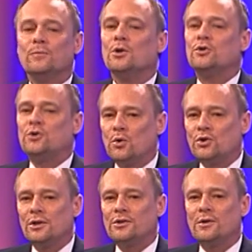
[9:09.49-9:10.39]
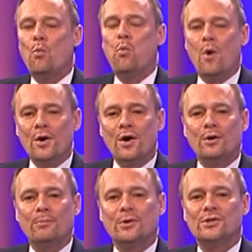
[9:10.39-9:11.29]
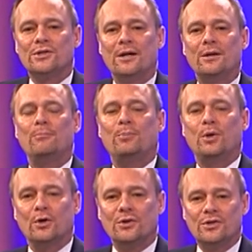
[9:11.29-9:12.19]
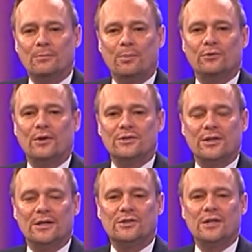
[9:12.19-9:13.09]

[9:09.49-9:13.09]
socialism 100% pure and simple does this,